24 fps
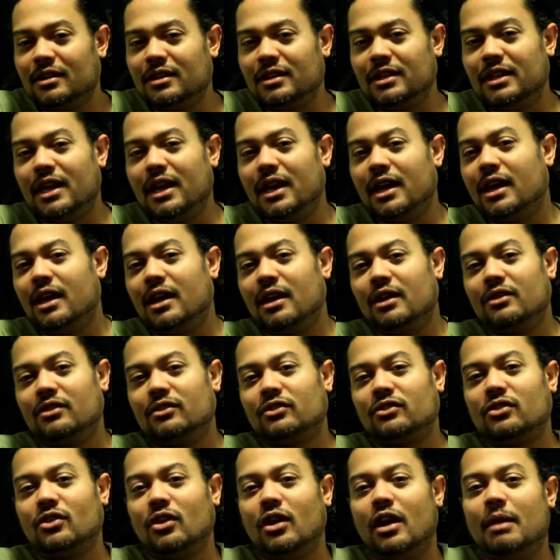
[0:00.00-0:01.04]
Yeah,
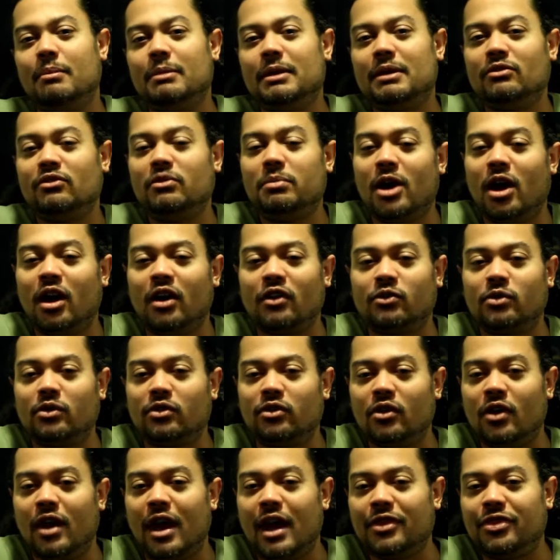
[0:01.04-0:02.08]
so I mean, to be honest with
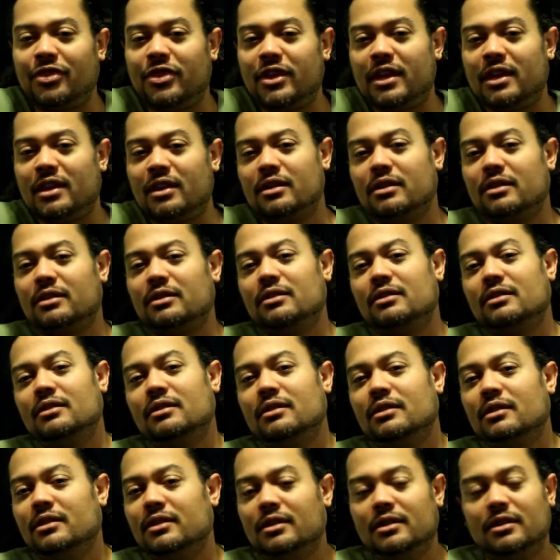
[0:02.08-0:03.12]
you, I think,
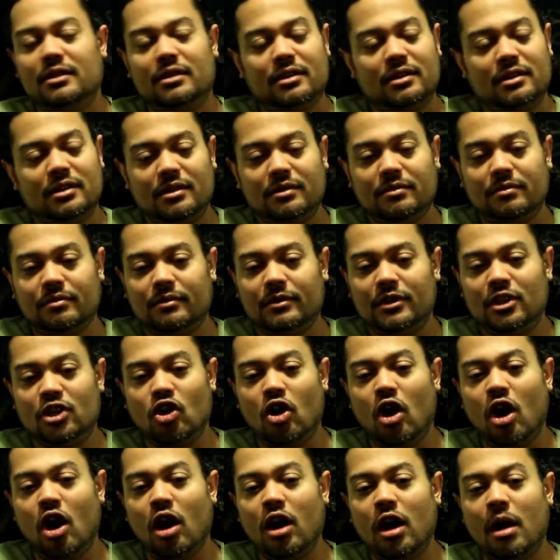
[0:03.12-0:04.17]
you know,
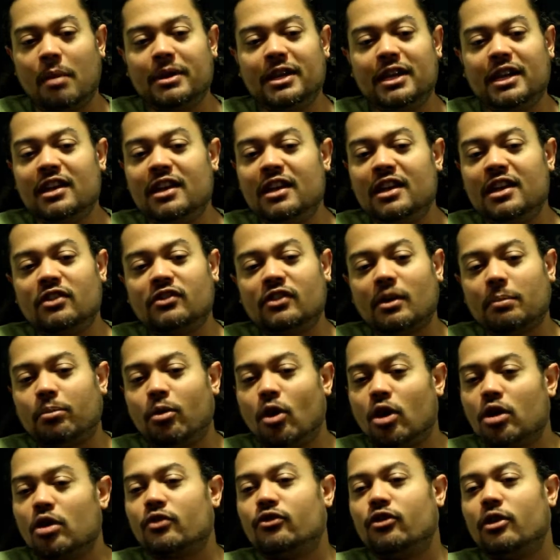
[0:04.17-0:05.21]
I mean he's a
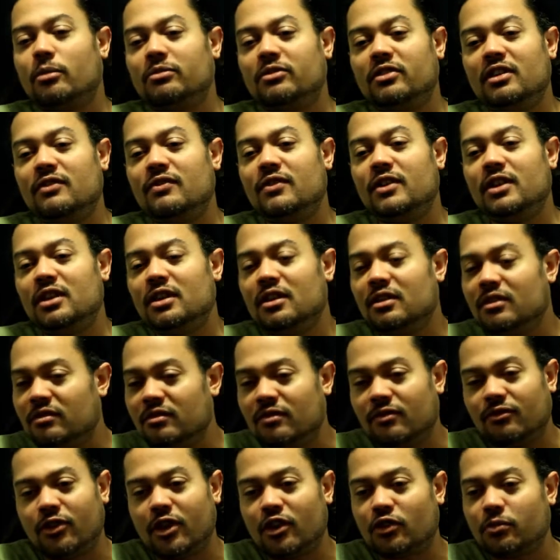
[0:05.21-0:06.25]
product from TV.
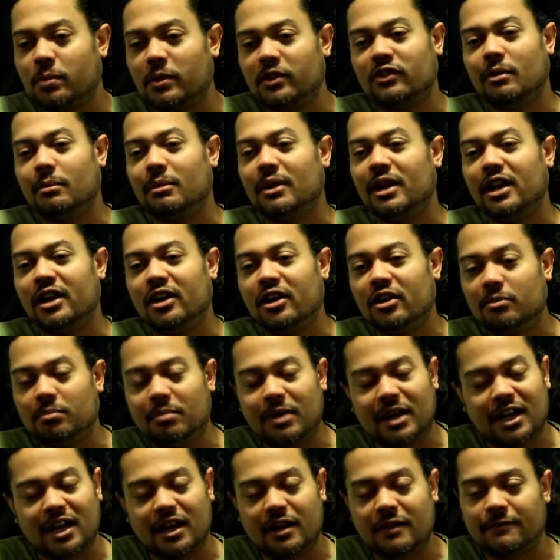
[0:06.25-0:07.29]
Fresh Prince of Bel-Air,
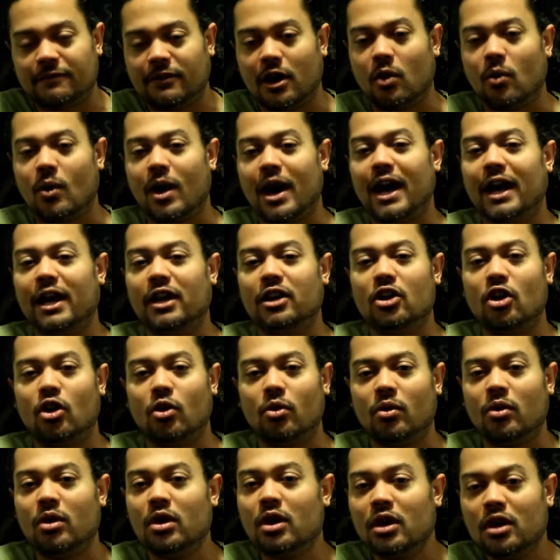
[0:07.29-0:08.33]
been in it for a while.
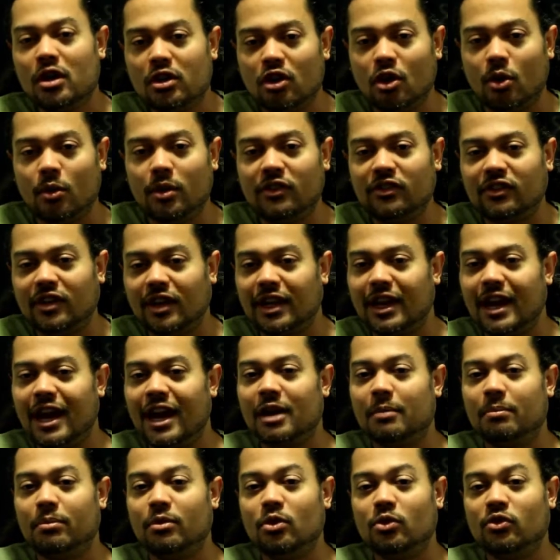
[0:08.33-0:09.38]
Now he's taking on
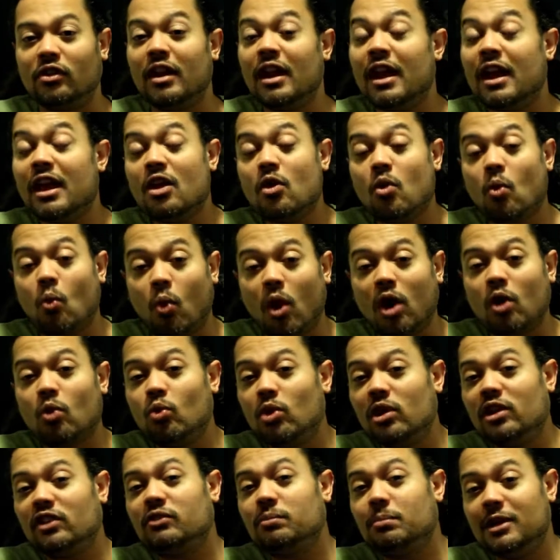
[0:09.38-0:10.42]
and producing. What
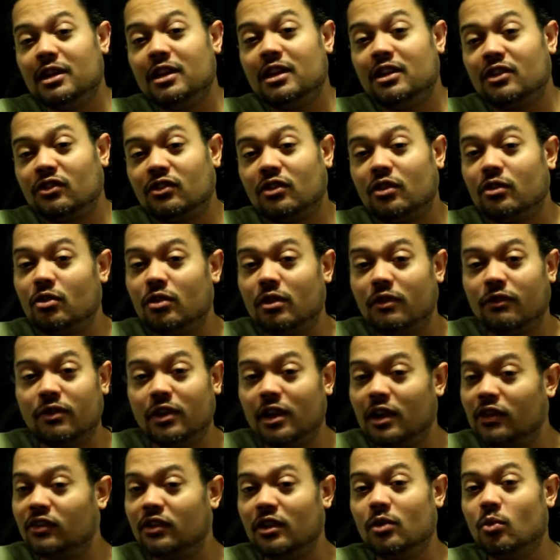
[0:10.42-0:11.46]
Will Smith needs to do, if you're
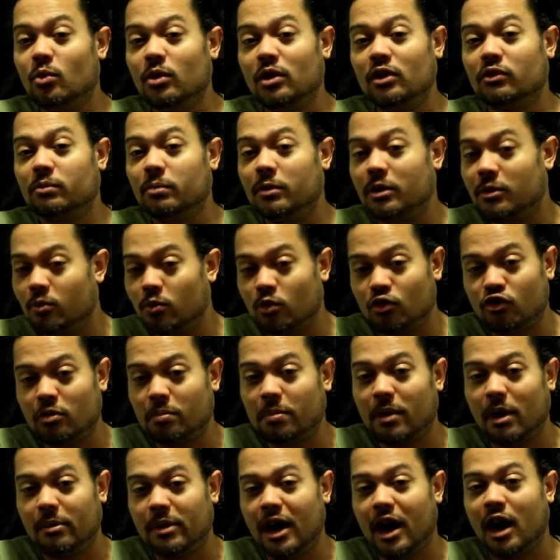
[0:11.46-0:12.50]
listening to Will Smith, which you
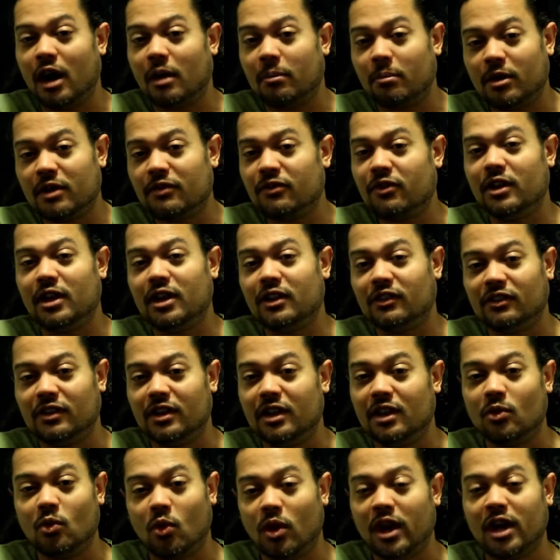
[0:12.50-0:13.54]
probably aren't, but if you're
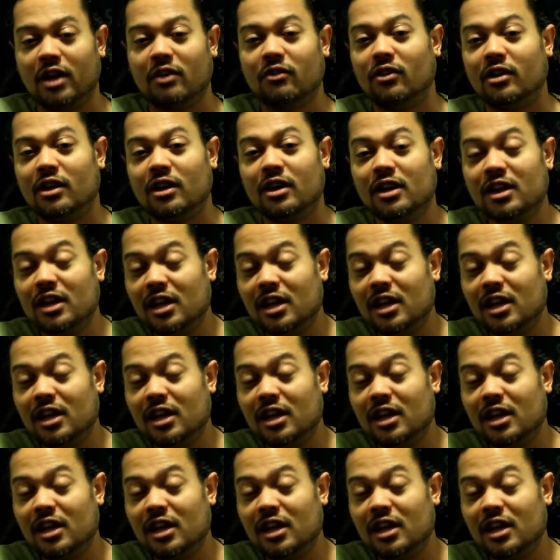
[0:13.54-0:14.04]
listening, whatever.